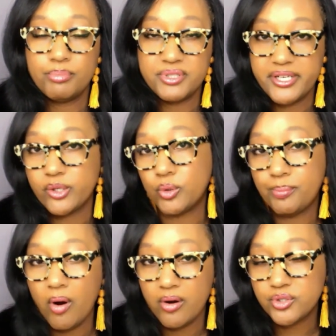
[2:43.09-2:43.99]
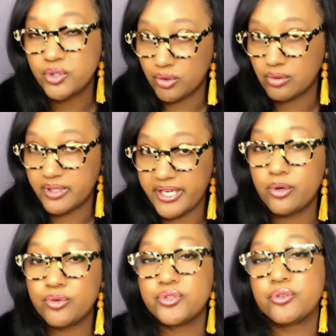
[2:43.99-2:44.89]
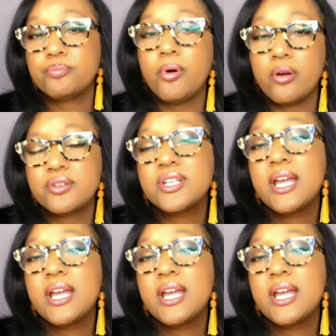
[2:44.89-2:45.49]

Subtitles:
particular part, your character part.